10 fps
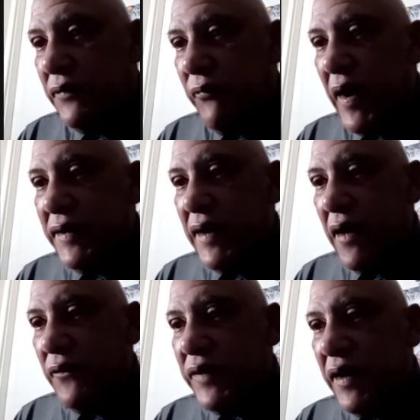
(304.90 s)
Right
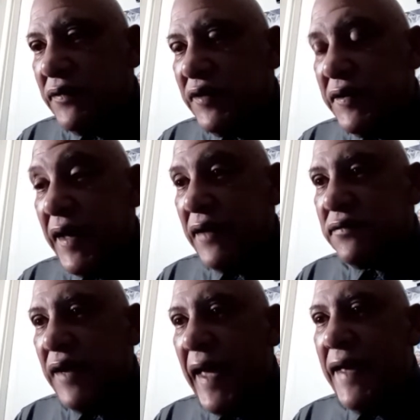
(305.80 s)
now, they're sitting at
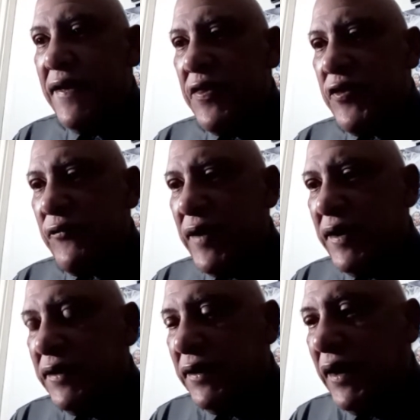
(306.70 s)
8-3,